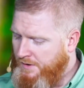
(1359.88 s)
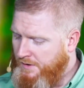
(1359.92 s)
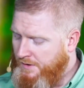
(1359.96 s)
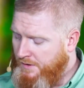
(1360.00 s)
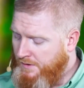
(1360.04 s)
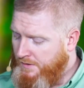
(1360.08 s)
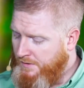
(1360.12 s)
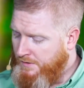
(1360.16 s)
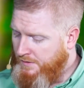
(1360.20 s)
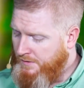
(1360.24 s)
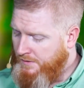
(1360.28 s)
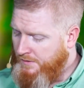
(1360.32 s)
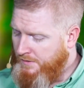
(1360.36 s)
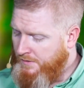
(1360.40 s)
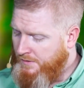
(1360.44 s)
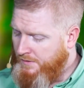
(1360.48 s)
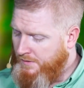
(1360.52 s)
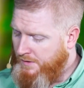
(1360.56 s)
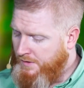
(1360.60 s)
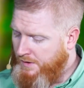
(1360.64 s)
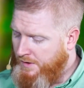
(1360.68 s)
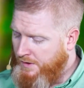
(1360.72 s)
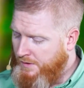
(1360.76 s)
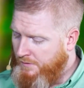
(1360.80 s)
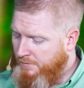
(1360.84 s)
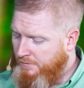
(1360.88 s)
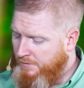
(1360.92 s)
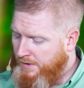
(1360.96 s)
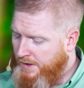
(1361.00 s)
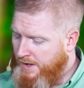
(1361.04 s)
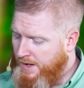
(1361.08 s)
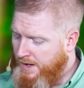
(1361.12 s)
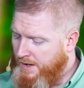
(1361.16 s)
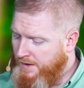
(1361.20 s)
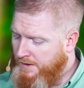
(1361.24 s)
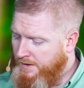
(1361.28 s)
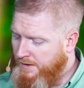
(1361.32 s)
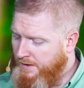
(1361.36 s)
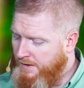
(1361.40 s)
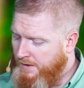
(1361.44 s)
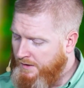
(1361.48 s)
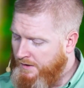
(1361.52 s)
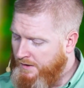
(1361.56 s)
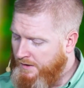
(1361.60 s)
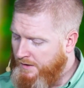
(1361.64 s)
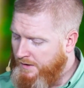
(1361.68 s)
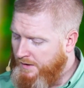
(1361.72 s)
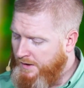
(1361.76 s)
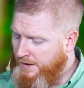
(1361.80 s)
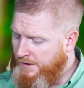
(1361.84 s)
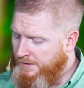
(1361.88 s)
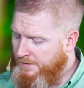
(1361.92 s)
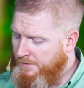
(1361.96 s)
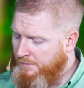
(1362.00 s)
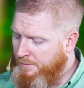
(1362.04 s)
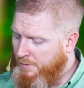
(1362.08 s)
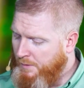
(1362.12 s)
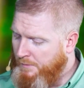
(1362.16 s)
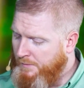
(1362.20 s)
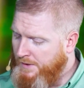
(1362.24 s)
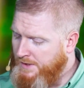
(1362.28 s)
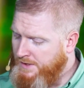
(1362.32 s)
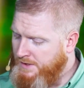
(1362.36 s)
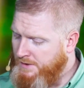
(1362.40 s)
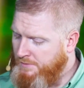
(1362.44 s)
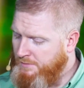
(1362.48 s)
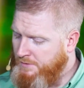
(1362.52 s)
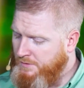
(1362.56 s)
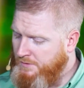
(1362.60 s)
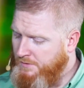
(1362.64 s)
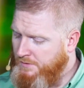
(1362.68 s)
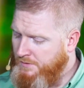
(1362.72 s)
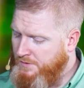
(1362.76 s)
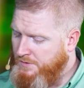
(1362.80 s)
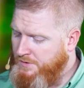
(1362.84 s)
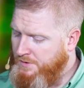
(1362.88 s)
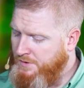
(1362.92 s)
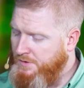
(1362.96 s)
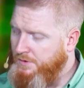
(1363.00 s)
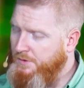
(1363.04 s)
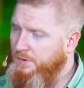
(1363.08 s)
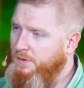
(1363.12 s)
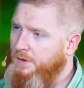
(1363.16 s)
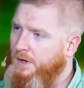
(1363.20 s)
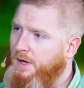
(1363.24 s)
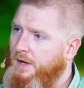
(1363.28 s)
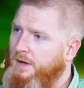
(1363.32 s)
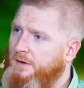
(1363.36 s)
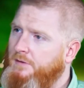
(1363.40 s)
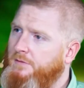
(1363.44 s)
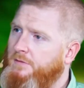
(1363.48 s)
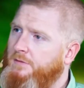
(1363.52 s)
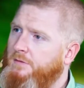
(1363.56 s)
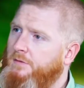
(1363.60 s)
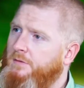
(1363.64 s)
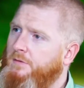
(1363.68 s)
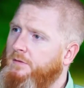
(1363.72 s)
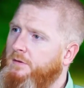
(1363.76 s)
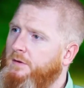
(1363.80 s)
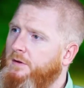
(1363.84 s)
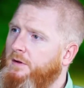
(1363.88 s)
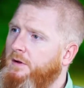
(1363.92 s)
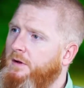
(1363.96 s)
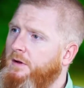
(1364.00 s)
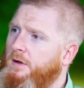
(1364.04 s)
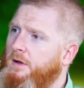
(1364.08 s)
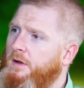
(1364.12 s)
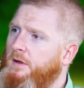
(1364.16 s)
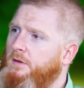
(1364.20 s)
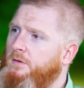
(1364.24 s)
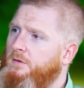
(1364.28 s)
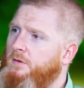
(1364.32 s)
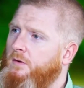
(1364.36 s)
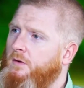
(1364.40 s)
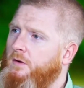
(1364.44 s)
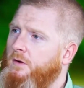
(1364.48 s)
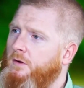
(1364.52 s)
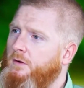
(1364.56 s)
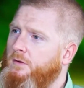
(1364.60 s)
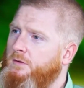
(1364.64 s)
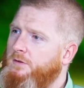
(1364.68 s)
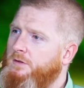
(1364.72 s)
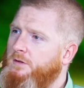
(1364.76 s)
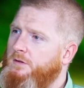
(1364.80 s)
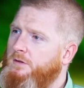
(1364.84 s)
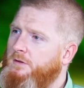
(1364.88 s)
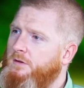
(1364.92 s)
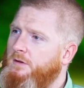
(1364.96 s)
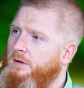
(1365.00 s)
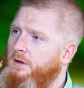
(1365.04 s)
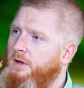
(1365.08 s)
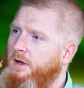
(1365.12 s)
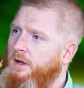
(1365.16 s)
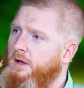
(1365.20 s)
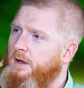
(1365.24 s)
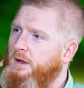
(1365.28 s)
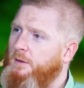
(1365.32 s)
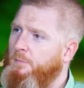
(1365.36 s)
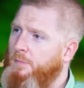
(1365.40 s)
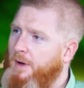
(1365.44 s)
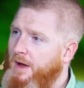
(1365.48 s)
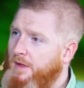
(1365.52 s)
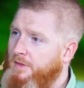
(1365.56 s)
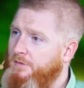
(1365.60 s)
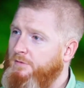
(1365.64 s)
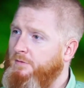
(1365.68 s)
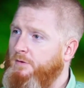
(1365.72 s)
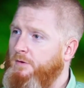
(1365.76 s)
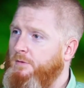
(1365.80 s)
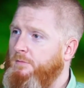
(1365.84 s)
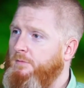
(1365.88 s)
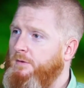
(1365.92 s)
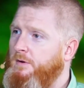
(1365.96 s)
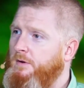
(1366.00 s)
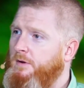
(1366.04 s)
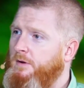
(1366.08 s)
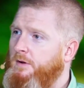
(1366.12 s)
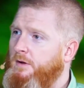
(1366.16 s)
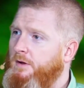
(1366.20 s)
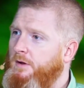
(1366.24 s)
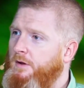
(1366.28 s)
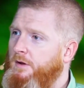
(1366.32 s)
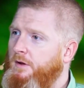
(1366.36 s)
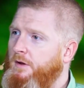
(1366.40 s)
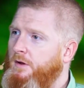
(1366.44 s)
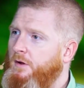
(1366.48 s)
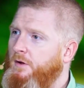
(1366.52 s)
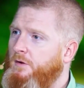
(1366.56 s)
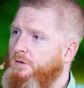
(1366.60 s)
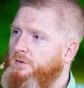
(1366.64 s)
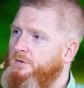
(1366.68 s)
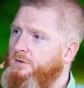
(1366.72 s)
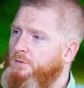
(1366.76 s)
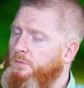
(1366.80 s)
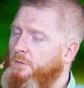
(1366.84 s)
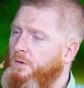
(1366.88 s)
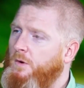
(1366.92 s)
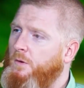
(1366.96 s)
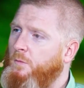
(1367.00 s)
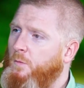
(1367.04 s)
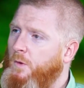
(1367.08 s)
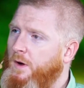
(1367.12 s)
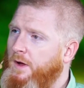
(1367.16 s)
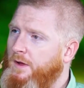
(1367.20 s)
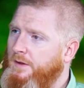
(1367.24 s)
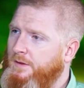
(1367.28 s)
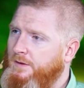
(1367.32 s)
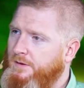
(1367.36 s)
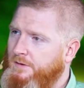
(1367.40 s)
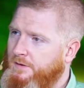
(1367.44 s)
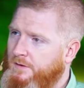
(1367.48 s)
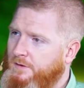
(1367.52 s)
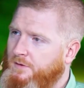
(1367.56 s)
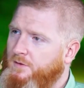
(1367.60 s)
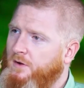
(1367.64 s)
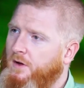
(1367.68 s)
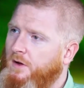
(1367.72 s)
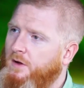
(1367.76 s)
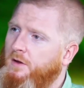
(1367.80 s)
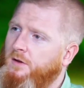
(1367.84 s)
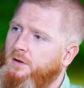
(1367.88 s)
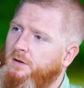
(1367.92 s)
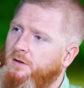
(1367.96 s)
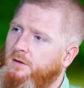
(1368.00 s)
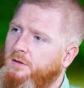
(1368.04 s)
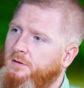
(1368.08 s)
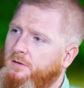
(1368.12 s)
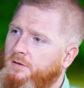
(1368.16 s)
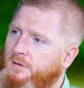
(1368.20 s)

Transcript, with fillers: uh, regarding is it permissible to have uh, intercourse in the bathroom? You know, somewhere where there's a toilet.